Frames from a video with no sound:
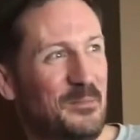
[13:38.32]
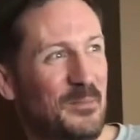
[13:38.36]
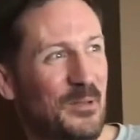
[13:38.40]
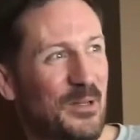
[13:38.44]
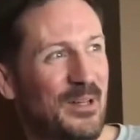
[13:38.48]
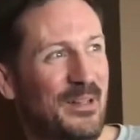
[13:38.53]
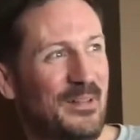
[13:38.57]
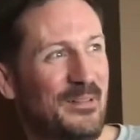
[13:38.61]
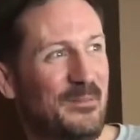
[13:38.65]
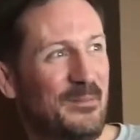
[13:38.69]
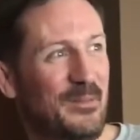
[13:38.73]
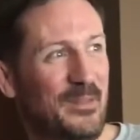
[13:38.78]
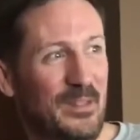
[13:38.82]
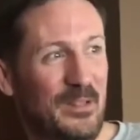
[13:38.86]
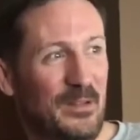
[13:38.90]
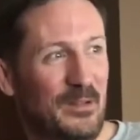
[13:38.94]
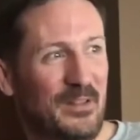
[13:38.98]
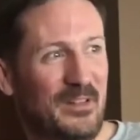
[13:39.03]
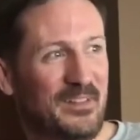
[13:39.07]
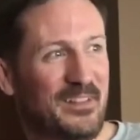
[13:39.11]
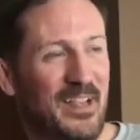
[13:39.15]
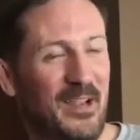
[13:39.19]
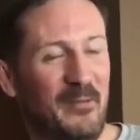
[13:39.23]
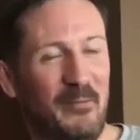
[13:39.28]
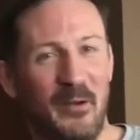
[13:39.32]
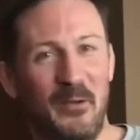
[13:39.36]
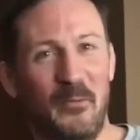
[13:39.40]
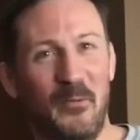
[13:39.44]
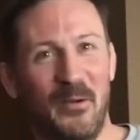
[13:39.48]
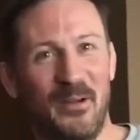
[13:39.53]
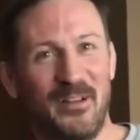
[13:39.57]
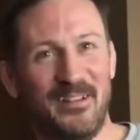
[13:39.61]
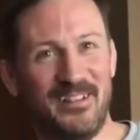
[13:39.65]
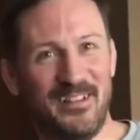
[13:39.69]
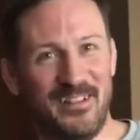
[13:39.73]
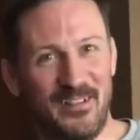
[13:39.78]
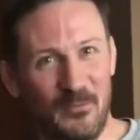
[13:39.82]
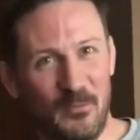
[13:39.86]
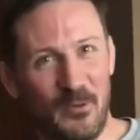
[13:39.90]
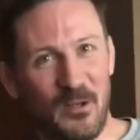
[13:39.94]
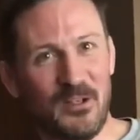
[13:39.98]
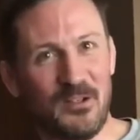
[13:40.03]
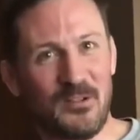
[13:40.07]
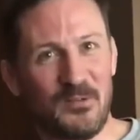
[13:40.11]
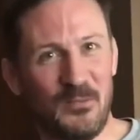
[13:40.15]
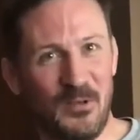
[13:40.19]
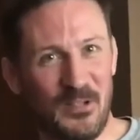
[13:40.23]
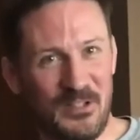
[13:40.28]
But you can say what you want.
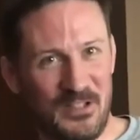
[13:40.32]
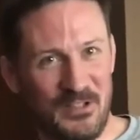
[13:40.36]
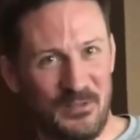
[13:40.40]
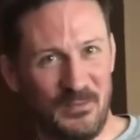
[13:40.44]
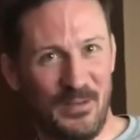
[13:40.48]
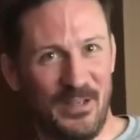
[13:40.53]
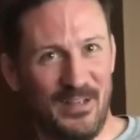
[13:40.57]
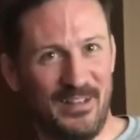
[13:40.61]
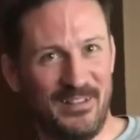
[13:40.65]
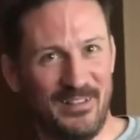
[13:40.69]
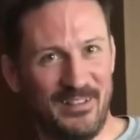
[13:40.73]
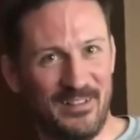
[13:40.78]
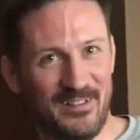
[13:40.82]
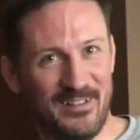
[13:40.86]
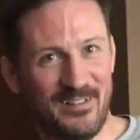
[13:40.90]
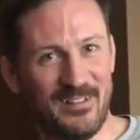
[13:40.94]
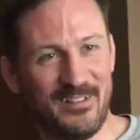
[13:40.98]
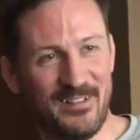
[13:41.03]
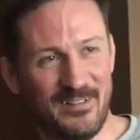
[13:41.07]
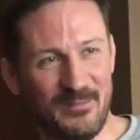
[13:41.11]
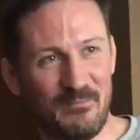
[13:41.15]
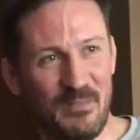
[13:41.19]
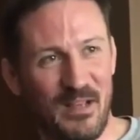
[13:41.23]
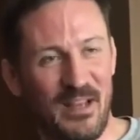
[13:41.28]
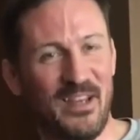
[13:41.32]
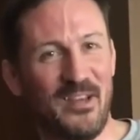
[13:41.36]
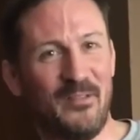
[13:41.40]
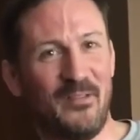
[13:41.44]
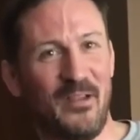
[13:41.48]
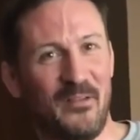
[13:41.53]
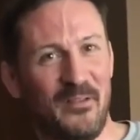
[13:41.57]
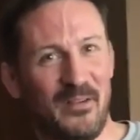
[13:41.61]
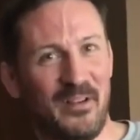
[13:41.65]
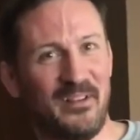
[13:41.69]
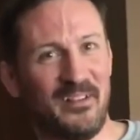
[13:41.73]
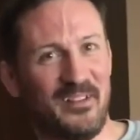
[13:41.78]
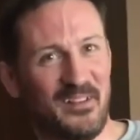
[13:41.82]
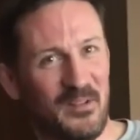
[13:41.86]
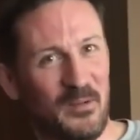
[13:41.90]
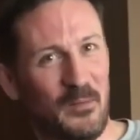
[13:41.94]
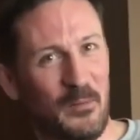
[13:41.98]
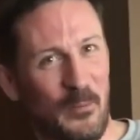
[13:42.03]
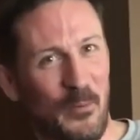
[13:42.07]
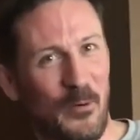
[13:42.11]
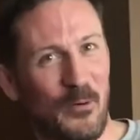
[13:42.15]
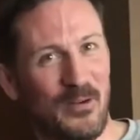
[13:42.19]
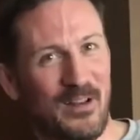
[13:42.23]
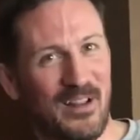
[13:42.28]
Watch his fights. There's plenty of evidence to
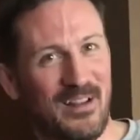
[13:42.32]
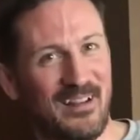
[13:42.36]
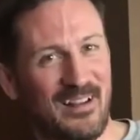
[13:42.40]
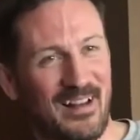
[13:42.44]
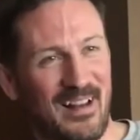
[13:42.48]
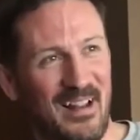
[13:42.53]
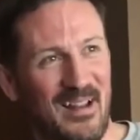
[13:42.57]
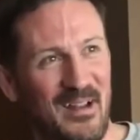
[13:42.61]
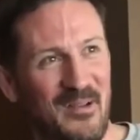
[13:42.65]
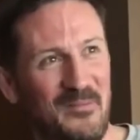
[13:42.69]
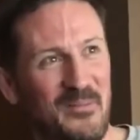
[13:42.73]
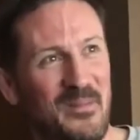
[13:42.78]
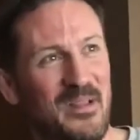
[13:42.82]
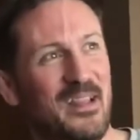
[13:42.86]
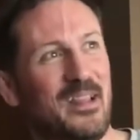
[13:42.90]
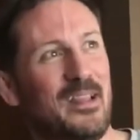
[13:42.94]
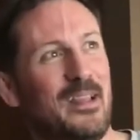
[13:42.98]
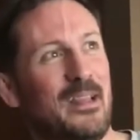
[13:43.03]
support that claim.